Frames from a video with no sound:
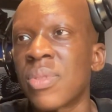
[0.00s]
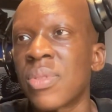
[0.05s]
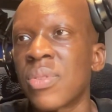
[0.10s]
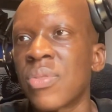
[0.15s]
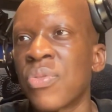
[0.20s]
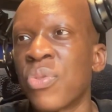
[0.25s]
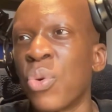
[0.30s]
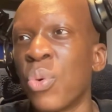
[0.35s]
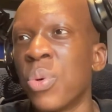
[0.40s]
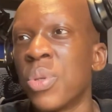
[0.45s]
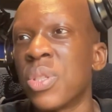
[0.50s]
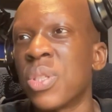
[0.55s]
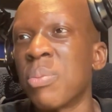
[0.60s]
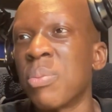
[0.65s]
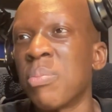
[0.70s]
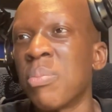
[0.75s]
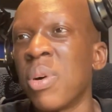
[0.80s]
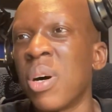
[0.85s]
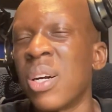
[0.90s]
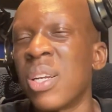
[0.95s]
Forward to
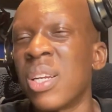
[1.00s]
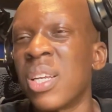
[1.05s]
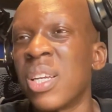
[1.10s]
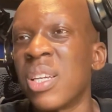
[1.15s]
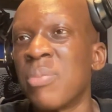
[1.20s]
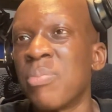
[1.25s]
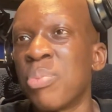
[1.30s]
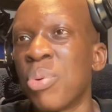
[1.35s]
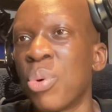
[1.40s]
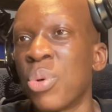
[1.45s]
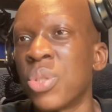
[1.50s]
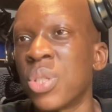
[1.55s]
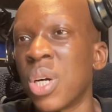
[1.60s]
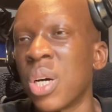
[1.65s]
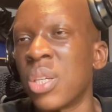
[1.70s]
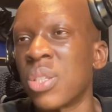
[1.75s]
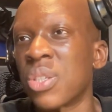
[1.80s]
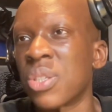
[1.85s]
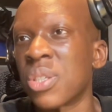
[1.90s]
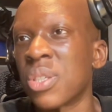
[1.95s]
Mane, poor
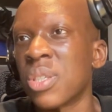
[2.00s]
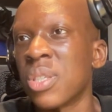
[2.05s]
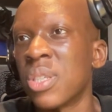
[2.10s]
touch.